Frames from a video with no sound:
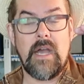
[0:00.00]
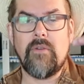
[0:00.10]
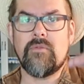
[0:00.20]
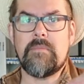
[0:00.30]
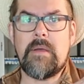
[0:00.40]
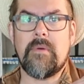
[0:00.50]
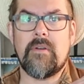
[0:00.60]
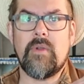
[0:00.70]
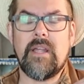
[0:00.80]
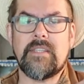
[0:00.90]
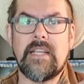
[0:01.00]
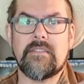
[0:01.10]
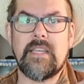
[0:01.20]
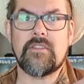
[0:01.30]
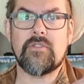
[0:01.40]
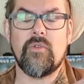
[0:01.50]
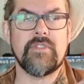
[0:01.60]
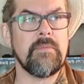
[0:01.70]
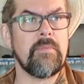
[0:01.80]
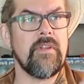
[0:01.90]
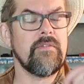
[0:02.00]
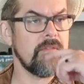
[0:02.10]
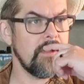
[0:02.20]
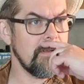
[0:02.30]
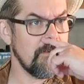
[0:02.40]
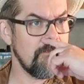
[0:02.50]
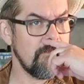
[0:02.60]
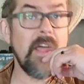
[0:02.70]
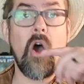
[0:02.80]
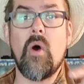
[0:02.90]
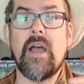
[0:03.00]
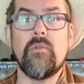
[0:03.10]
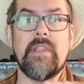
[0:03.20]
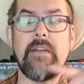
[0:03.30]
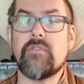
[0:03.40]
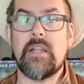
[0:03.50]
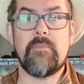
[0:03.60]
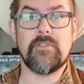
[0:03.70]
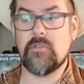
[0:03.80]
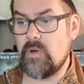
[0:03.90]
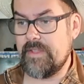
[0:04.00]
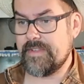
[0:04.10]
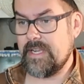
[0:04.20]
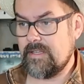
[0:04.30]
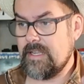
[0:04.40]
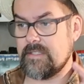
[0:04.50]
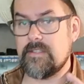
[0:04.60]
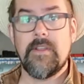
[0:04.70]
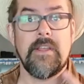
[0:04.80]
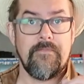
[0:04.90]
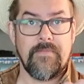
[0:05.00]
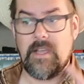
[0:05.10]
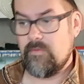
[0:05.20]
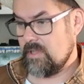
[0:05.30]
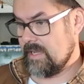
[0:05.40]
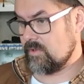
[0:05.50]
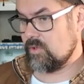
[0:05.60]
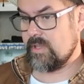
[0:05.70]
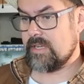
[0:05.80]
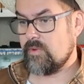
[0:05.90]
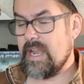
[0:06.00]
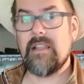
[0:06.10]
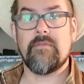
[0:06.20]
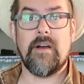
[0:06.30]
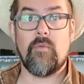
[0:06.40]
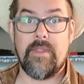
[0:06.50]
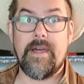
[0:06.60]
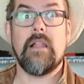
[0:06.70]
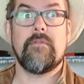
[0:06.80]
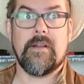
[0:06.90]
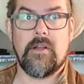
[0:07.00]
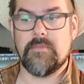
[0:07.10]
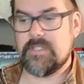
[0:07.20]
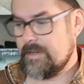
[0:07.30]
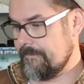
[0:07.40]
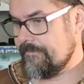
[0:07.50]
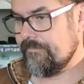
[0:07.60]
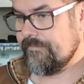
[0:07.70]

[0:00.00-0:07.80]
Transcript: I don't remember when I changed the exhaust in my previous video. No, I only had tripods on one side. Yes, I will have to do that with the Alfa when the Alfa comes here.